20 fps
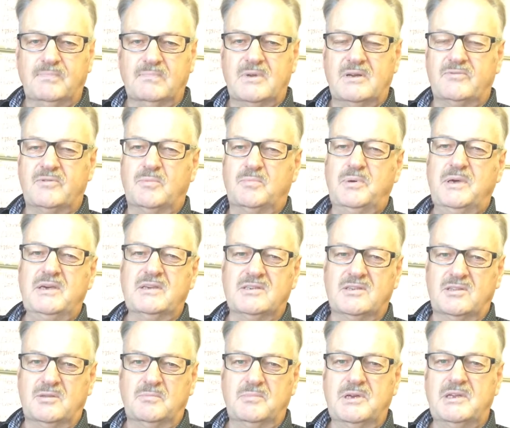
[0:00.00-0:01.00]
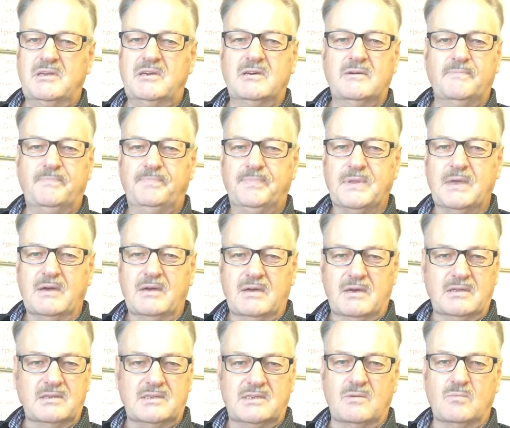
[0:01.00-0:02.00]
But if it appears in the media
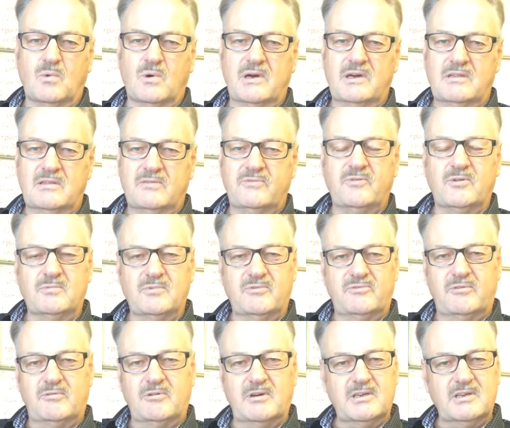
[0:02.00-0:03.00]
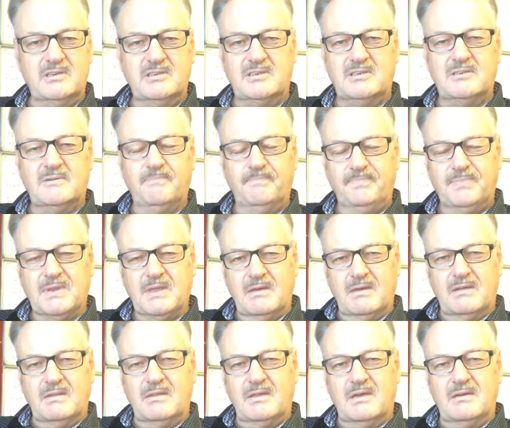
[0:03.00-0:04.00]
in some way in the form of a release,
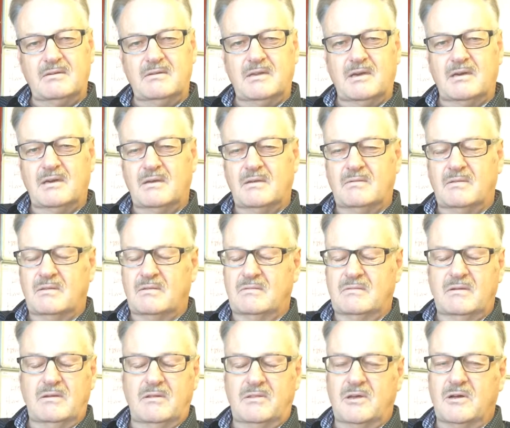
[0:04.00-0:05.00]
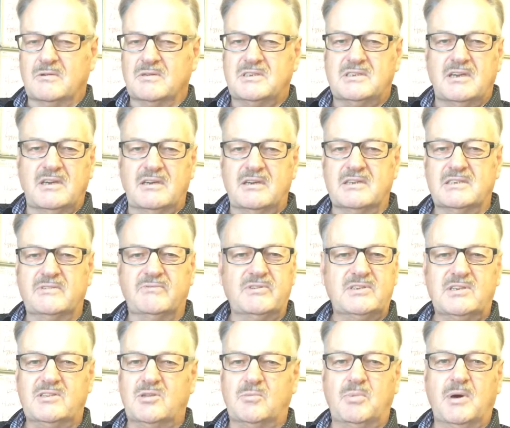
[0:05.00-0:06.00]
then the old saying is, if
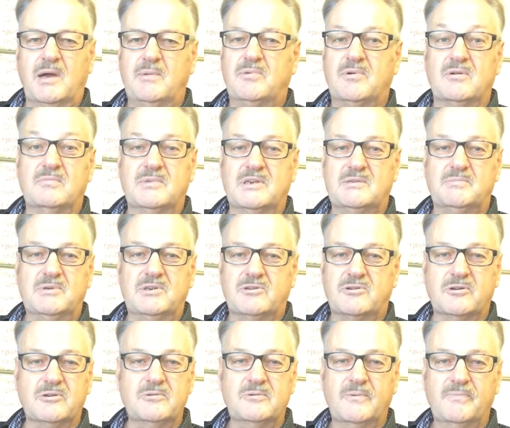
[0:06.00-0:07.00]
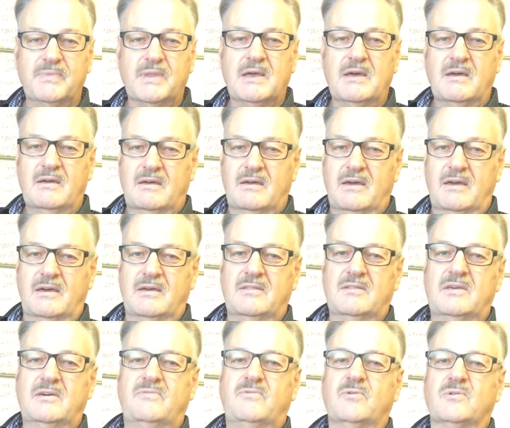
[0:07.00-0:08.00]
it's in the paper, it must be true,
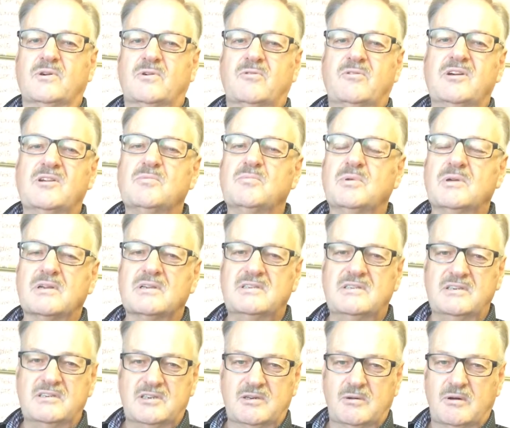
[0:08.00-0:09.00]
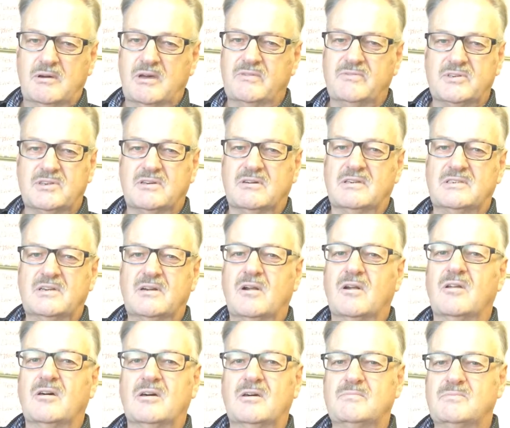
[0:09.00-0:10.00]
and therefore the credibility to our advertising
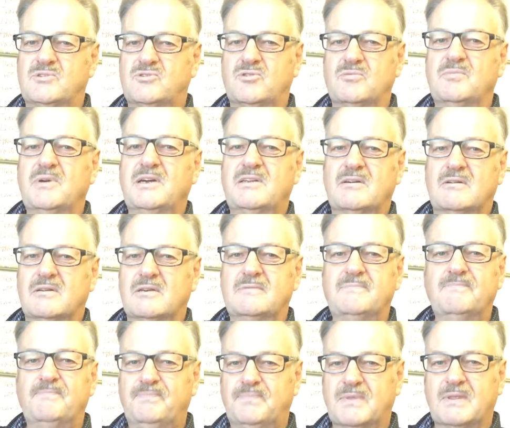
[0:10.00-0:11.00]
climbs dramatically.